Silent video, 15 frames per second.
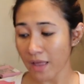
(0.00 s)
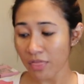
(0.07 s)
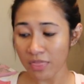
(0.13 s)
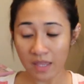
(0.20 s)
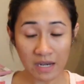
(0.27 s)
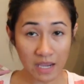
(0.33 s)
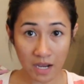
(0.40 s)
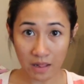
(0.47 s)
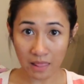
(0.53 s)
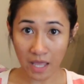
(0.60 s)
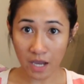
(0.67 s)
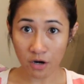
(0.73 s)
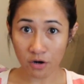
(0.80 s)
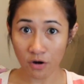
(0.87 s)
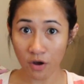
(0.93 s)
a thin
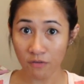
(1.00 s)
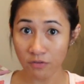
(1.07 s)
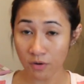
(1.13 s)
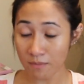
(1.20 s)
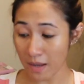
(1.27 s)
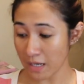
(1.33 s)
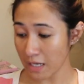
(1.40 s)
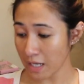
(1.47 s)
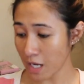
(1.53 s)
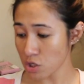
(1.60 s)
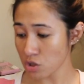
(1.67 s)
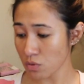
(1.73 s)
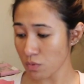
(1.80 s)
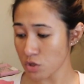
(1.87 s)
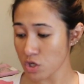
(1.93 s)
layer of your
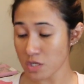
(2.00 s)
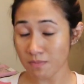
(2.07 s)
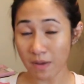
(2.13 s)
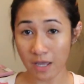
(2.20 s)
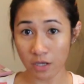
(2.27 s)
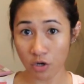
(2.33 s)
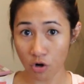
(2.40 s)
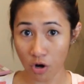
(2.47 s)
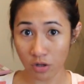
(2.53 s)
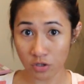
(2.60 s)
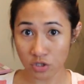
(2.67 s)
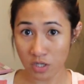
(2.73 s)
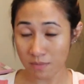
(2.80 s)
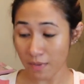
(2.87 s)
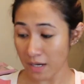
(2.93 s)
medication, which is my
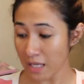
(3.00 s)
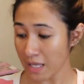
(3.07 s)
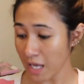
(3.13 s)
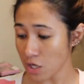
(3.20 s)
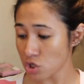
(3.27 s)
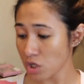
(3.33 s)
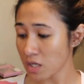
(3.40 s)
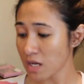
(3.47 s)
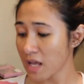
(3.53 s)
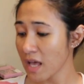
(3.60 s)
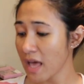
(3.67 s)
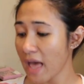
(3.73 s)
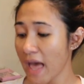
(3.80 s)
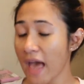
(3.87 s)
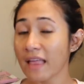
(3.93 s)
Cureology medication,
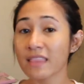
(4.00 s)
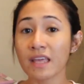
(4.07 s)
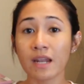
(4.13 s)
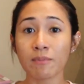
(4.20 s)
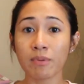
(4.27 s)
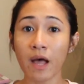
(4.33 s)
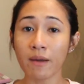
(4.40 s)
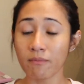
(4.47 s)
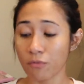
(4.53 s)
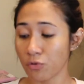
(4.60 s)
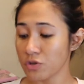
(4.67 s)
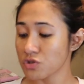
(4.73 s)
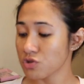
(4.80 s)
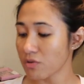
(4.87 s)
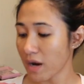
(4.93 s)
and then apply
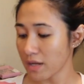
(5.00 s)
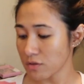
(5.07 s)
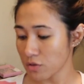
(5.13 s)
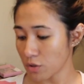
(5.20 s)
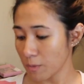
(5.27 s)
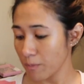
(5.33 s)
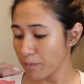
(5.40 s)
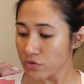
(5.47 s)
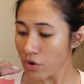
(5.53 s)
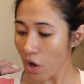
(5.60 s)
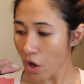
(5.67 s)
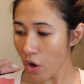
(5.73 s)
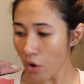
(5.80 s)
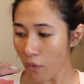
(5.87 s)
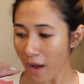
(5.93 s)
moisturizer.
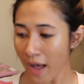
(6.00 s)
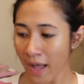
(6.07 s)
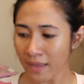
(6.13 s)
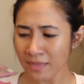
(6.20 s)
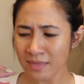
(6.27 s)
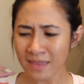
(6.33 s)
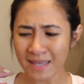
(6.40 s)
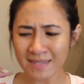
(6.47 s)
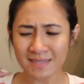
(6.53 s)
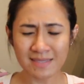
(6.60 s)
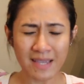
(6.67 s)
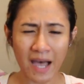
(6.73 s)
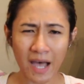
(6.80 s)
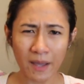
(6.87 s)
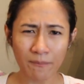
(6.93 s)
So at this
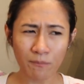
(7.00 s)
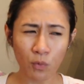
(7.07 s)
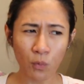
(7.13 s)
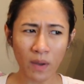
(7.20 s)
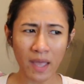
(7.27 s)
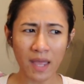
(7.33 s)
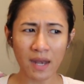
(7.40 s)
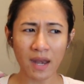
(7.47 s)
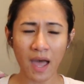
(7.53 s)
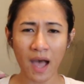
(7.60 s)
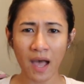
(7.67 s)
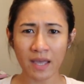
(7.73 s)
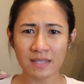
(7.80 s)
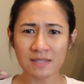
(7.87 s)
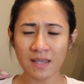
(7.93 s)
time, when
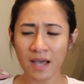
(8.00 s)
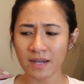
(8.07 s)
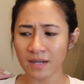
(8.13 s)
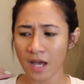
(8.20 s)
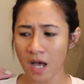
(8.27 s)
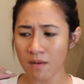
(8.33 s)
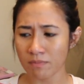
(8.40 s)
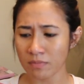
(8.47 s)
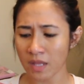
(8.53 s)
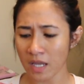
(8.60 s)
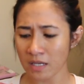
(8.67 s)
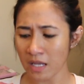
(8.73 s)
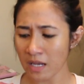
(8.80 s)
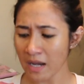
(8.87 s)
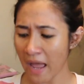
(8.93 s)
I signed up,
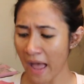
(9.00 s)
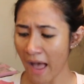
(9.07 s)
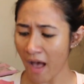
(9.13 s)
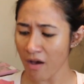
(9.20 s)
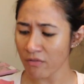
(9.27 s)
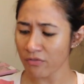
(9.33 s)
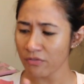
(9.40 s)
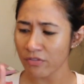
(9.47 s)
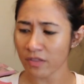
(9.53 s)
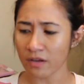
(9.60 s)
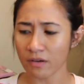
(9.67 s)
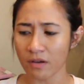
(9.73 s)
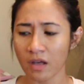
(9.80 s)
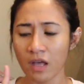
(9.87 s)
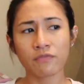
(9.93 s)
they didn't have
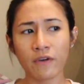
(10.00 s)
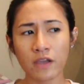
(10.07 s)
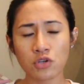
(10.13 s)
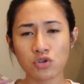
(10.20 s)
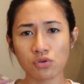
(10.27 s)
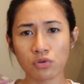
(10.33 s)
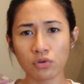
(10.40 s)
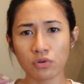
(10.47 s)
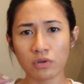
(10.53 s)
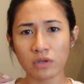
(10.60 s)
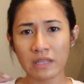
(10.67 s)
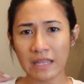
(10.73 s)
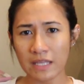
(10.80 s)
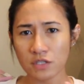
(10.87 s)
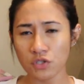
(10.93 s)
the facial
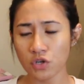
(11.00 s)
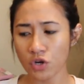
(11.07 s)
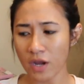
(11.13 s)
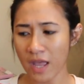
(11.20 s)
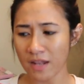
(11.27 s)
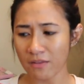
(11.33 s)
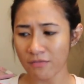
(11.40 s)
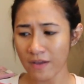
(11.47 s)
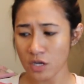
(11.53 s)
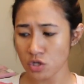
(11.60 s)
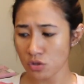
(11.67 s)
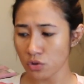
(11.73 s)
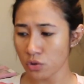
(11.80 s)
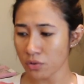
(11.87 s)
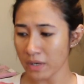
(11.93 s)
cleanser and the
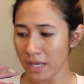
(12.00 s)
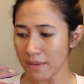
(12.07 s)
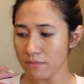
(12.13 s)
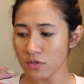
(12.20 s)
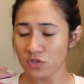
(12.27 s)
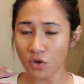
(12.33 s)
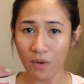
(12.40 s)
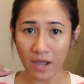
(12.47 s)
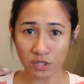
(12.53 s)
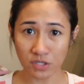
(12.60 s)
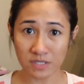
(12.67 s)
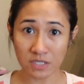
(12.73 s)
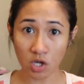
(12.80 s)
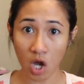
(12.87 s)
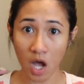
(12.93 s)
facial cream, so I
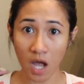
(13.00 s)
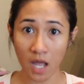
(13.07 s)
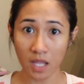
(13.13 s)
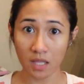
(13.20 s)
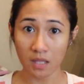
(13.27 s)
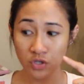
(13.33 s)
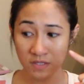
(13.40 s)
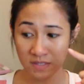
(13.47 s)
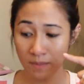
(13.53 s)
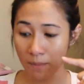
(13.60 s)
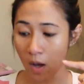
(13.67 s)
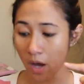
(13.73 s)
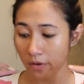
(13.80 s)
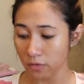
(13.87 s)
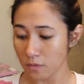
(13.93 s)
just got the
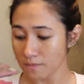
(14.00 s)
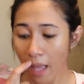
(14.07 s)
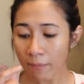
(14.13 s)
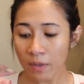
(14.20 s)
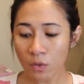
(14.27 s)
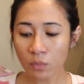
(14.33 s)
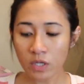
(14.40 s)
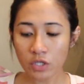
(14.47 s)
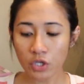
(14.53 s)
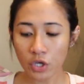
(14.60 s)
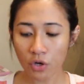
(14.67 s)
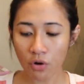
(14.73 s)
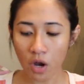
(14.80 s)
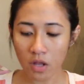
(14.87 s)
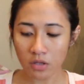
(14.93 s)
bottle. I've been with
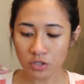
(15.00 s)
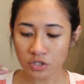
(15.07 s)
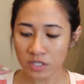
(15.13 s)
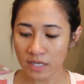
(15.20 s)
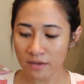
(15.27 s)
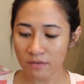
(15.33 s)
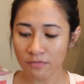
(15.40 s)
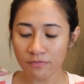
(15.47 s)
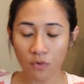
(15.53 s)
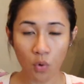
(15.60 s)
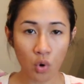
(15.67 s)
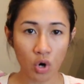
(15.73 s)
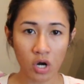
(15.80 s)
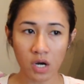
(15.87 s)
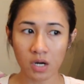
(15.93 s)
Cureology
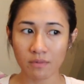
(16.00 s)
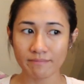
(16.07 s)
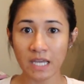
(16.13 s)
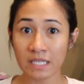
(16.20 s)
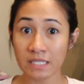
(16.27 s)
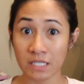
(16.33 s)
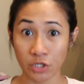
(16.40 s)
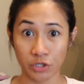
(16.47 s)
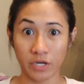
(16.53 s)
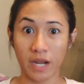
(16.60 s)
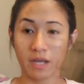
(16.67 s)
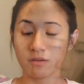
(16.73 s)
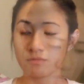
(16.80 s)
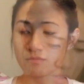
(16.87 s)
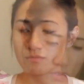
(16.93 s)
for a year
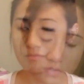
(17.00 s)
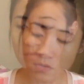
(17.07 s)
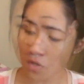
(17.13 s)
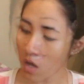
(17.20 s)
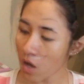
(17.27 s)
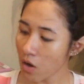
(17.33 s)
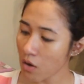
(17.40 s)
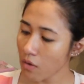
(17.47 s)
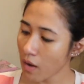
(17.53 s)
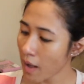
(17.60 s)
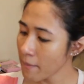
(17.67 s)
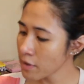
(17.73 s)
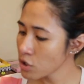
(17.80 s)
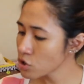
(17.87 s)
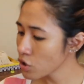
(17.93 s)
now. So I'm
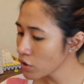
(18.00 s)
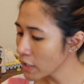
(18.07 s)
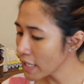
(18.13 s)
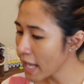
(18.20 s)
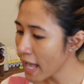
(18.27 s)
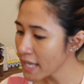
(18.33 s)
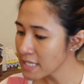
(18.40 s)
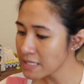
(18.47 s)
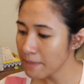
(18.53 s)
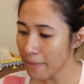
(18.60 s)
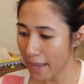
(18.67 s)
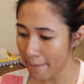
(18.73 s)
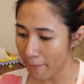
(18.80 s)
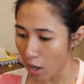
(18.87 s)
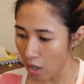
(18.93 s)
gonna show you guys
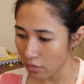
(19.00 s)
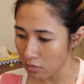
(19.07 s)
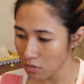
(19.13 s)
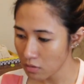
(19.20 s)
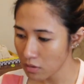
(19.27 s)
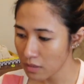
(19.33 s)
my bottle.